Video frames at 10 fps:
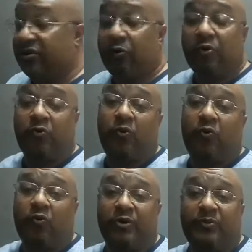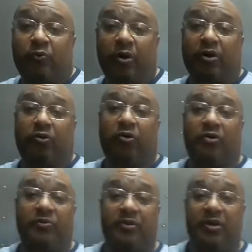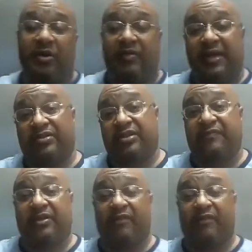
So we've been working on that stuff